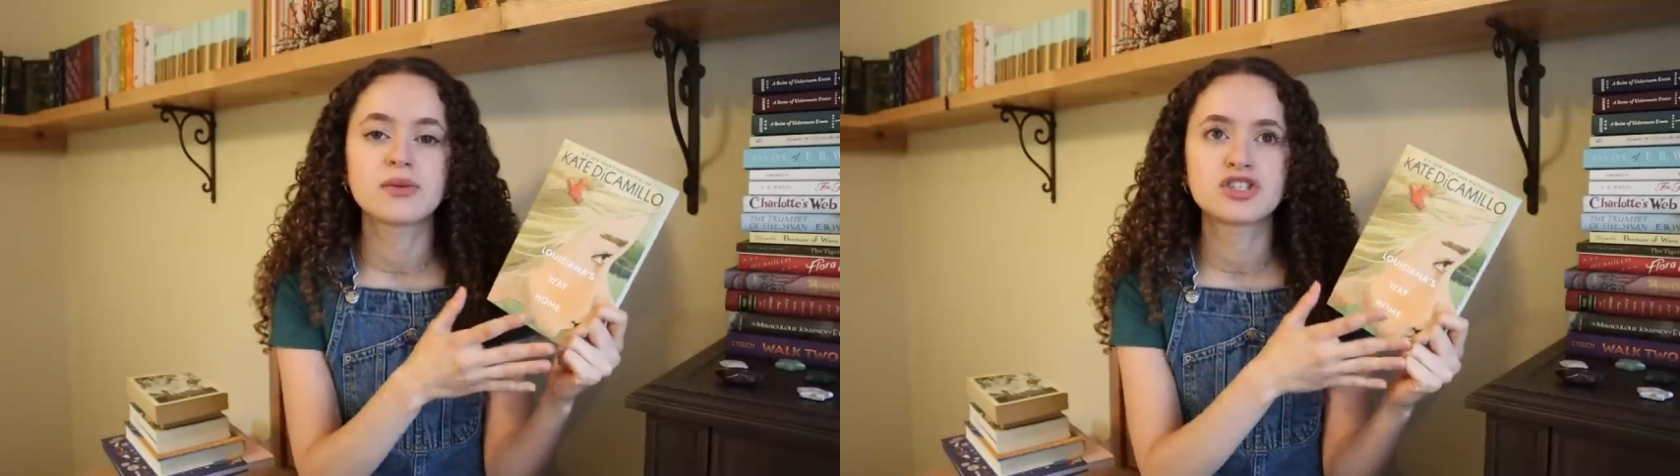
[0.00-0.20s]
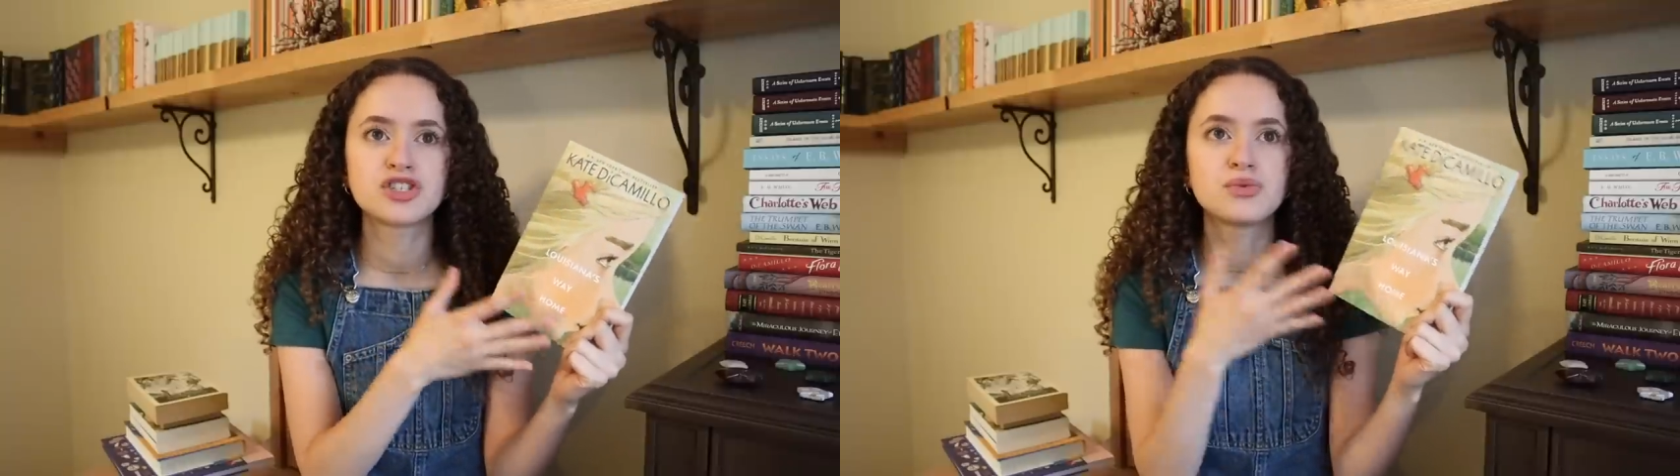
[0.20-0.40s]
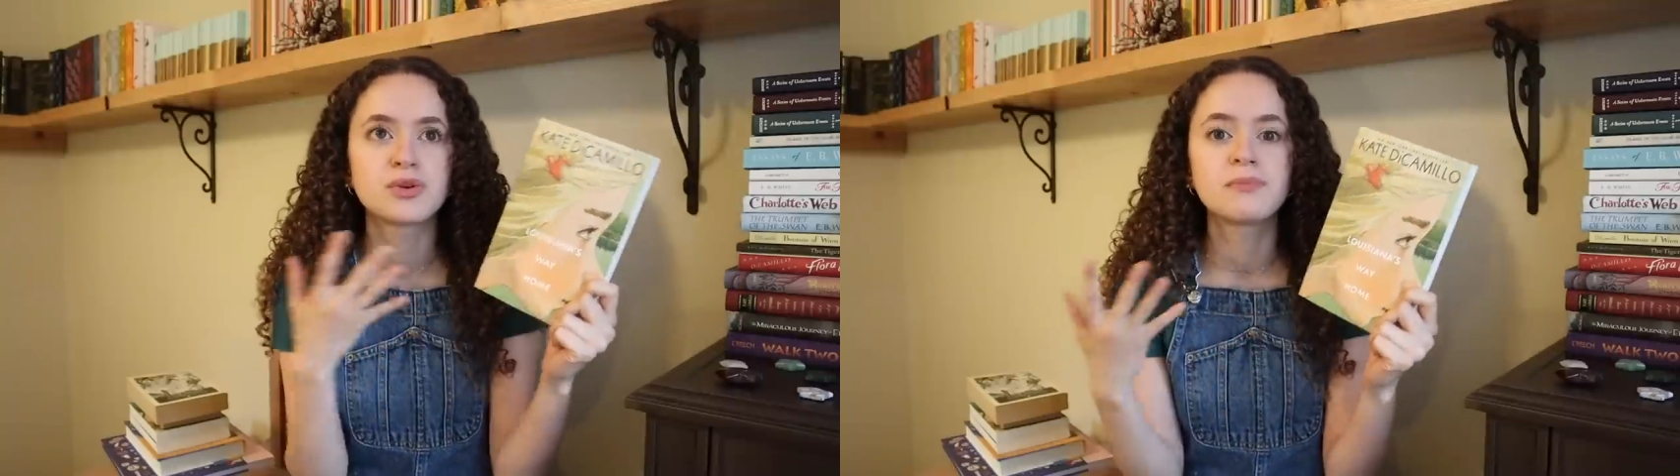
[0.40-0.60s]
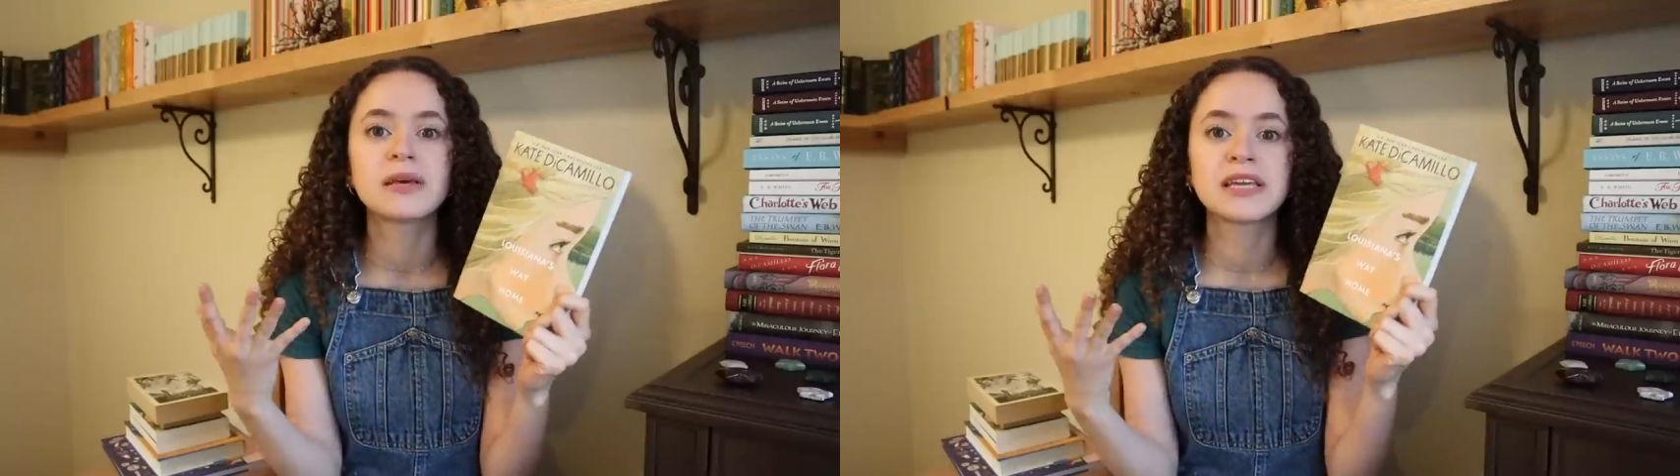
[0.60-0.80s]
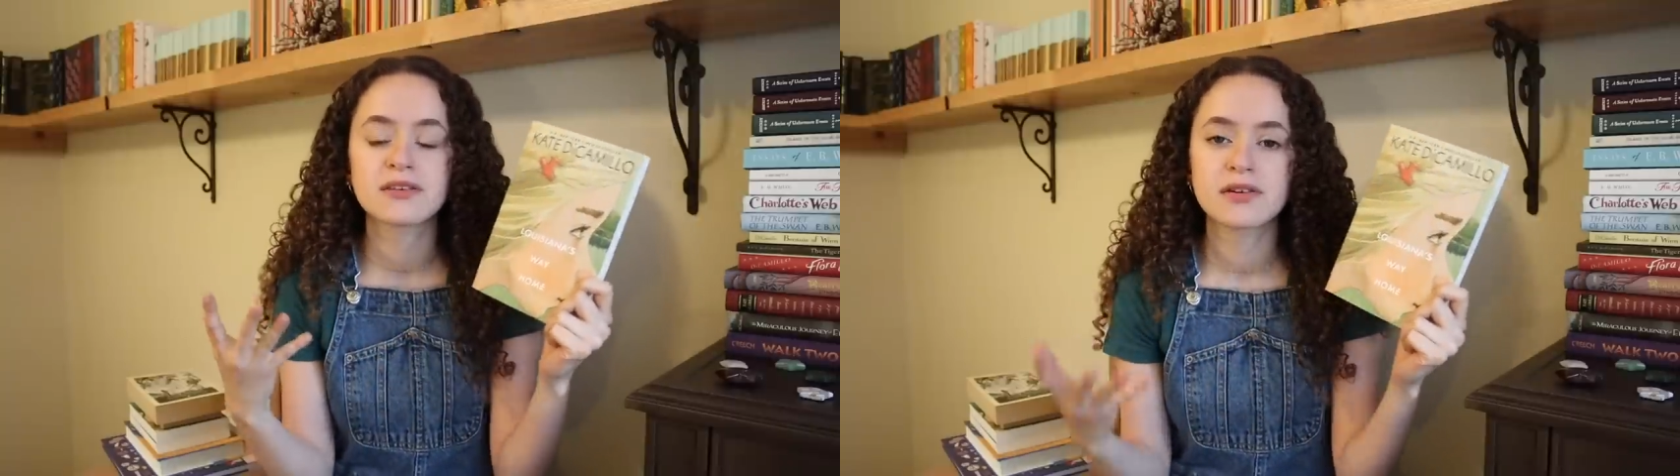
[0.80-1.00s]
which you would
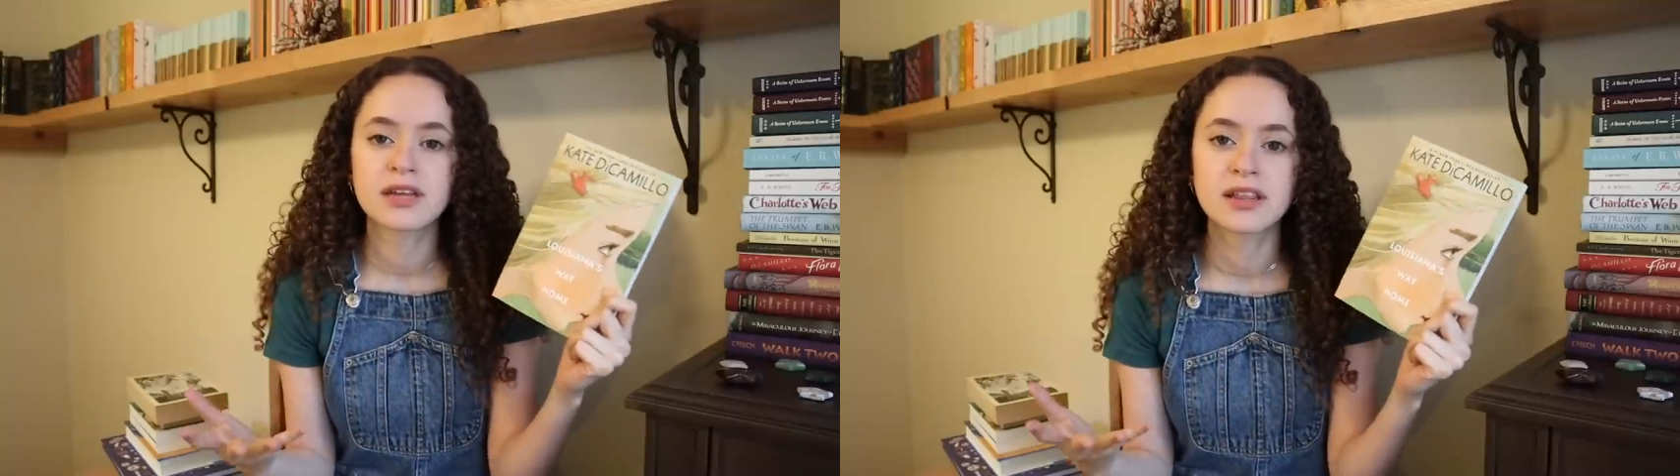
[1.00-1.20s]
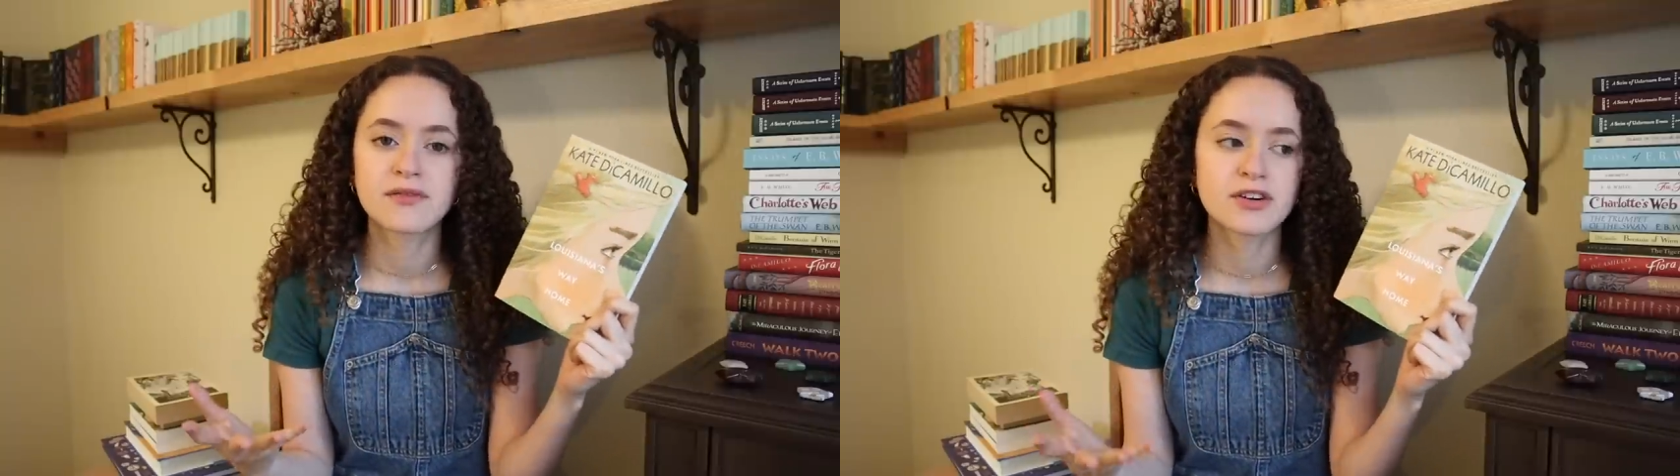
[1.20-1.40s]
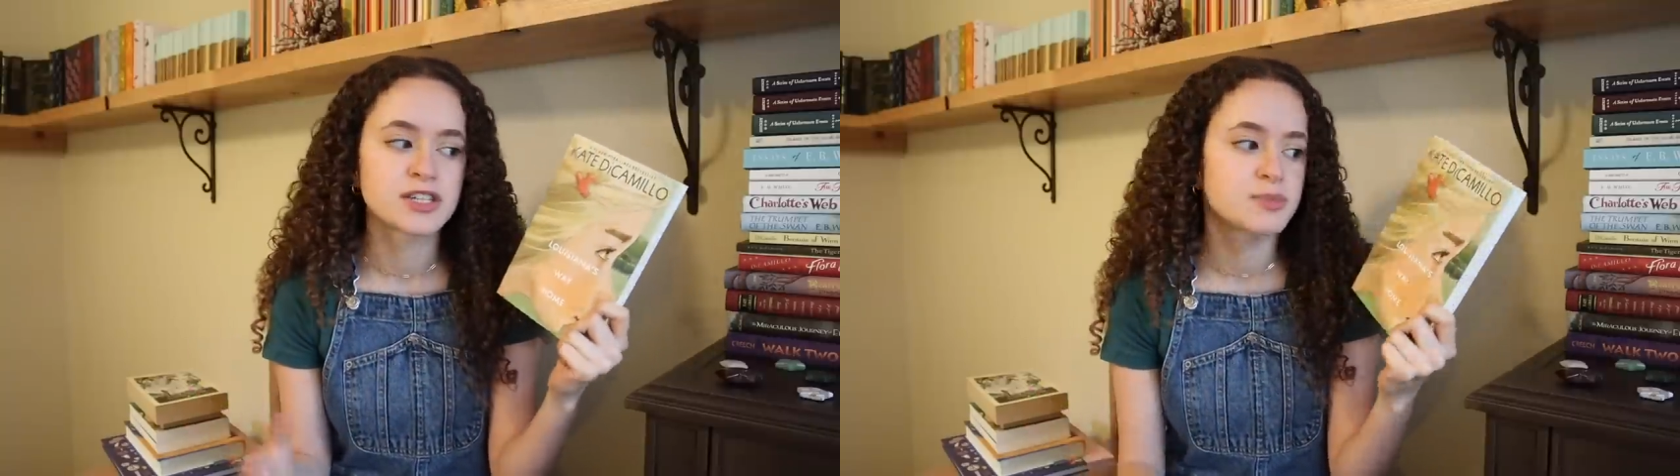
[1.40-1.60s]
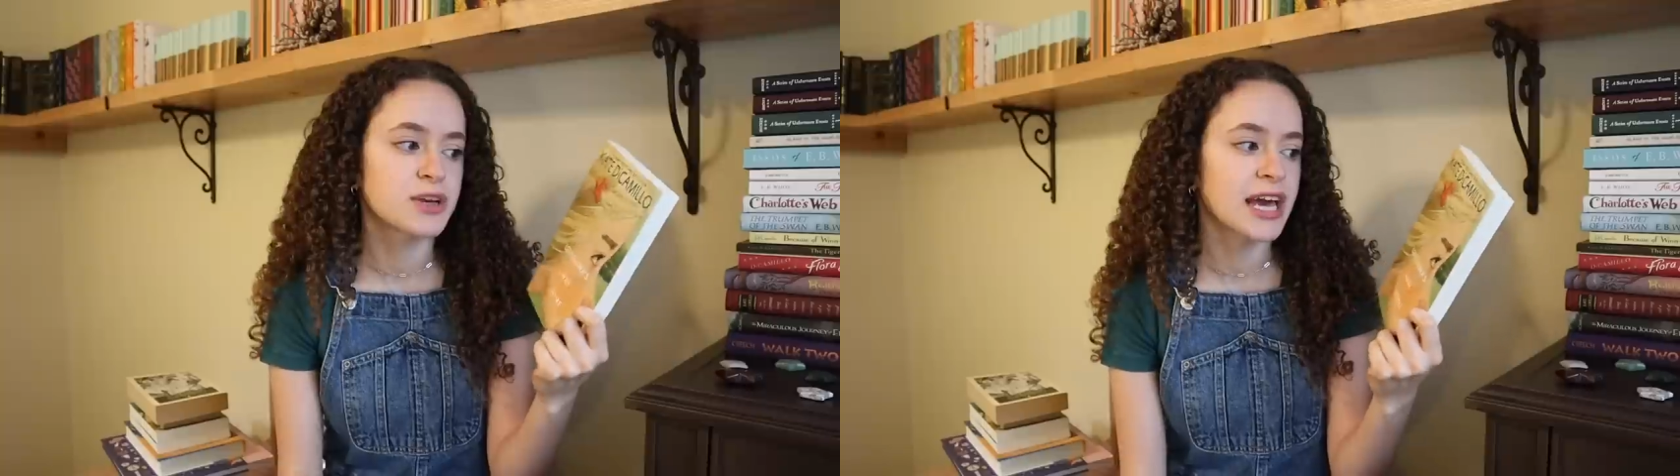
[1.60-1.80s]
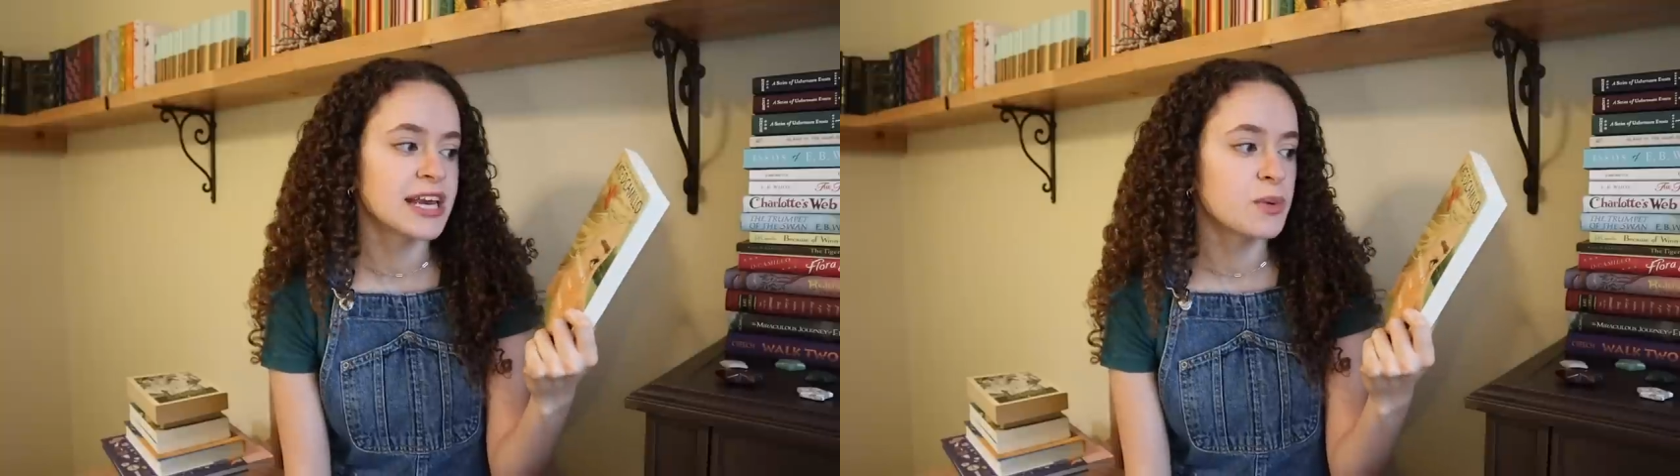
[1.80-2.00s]
meet in the first
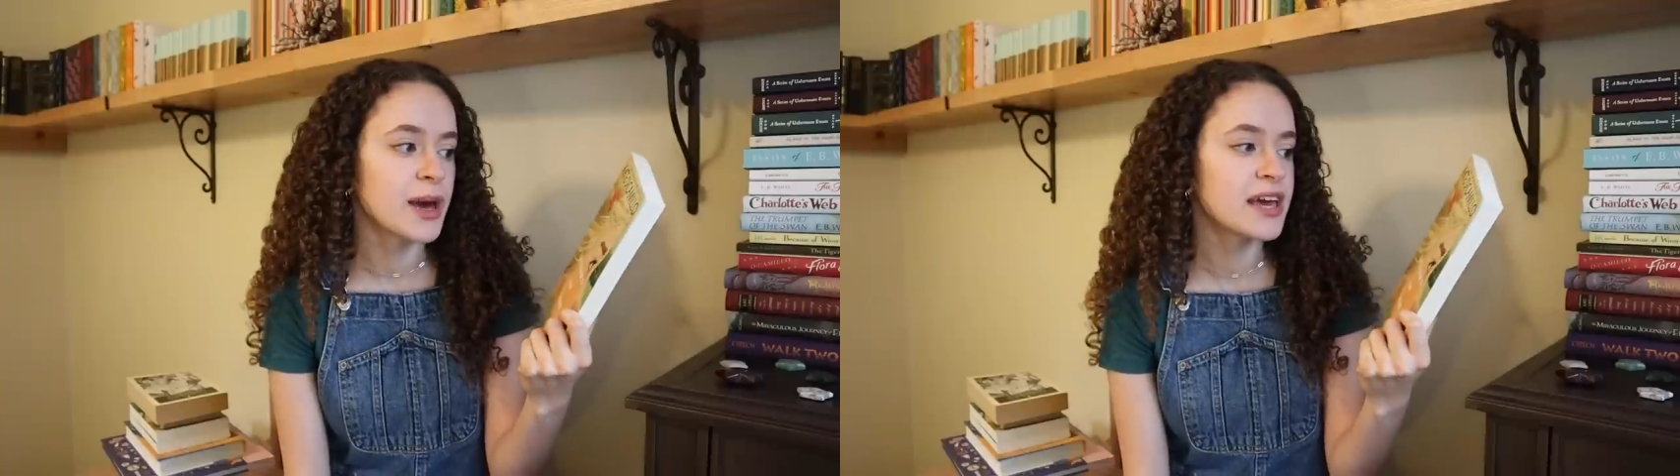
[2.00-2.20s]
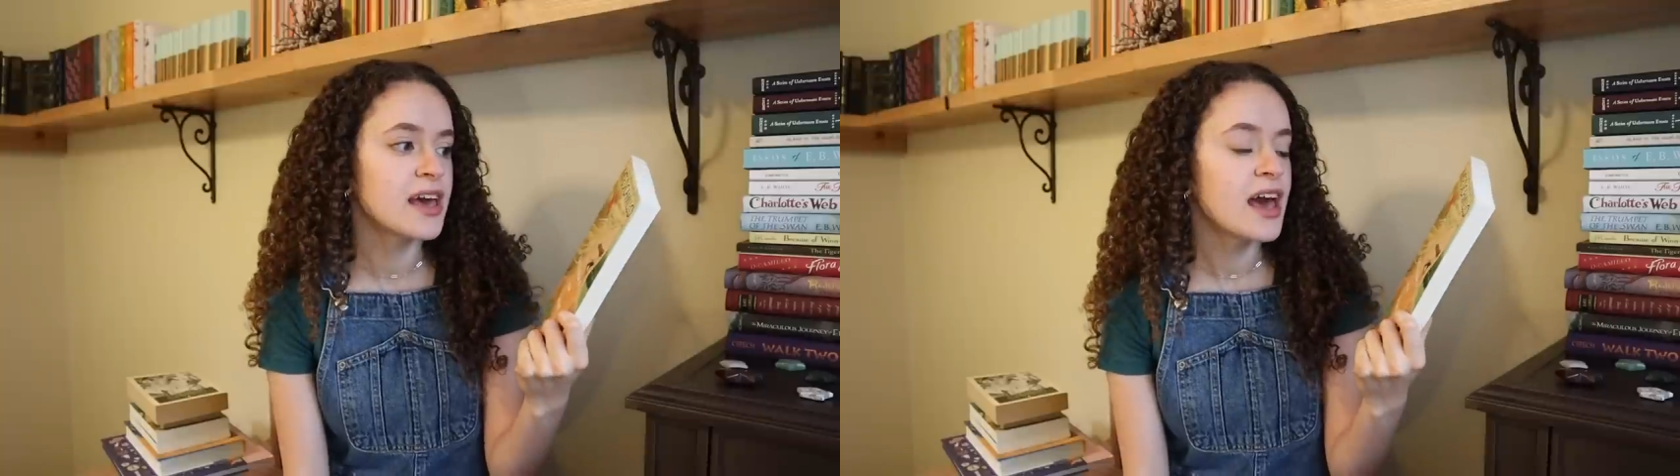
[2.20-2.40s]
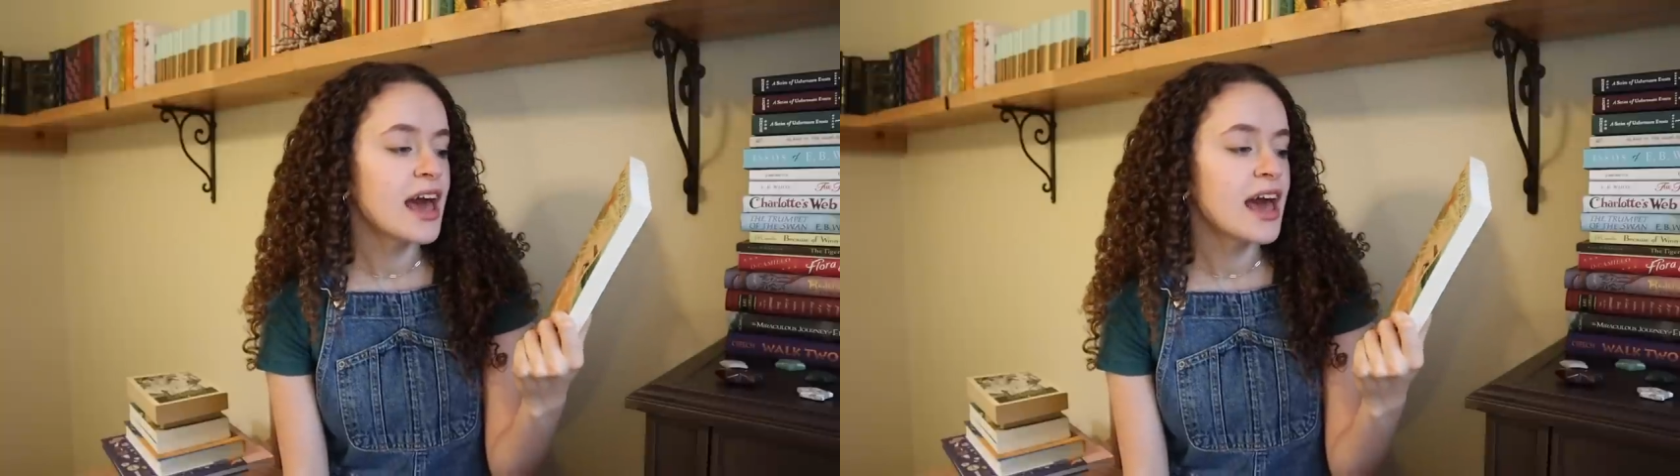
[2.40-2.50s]
book anyway.